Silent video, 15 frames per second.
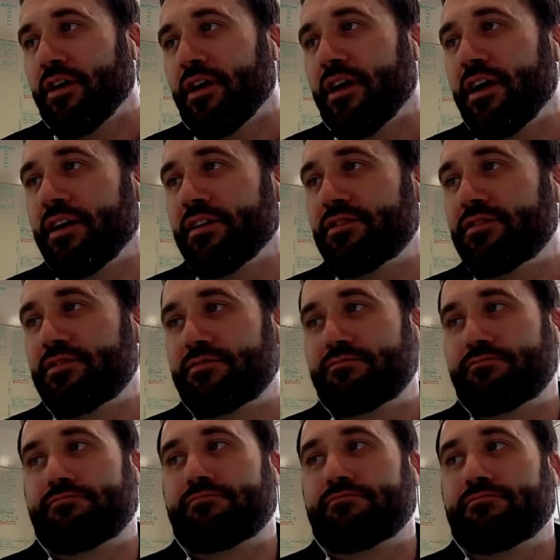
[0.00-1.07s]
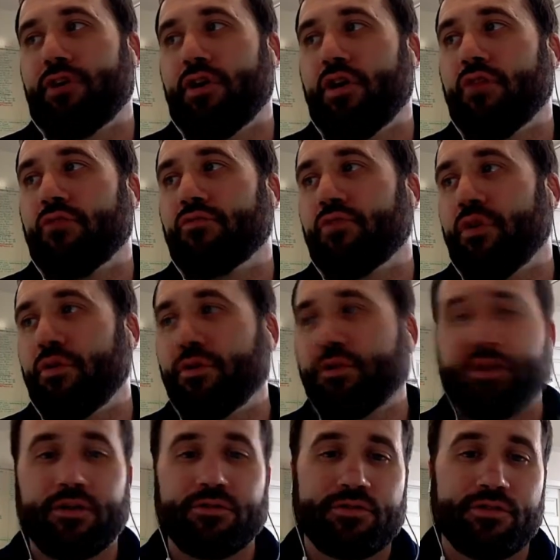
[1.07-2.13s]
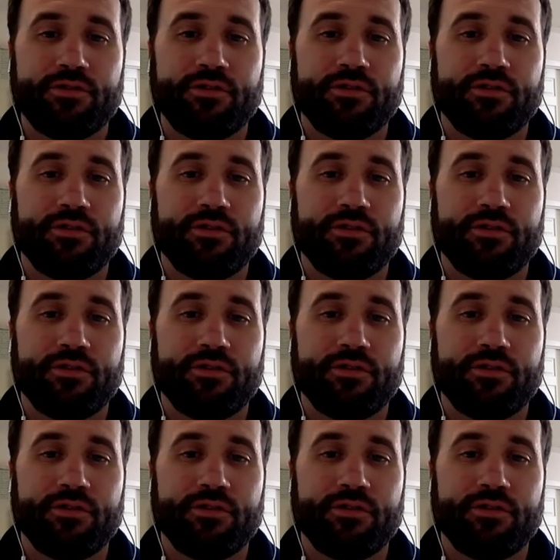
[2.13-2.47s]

it's a roller coaster.